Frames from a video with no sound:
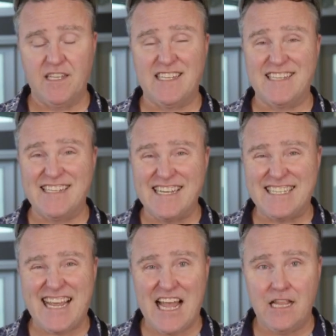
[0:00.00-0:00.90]
This is
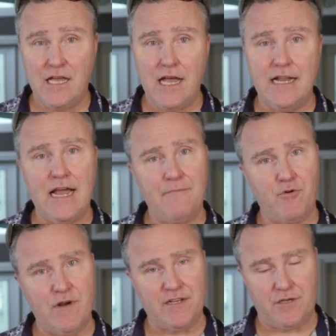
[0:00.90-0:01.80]
Nutella and
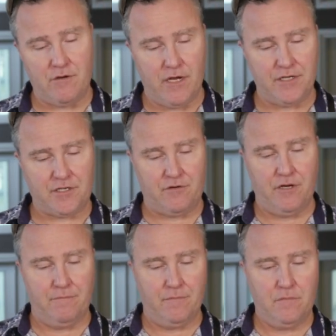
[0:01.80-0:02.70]
amaretto ice cream.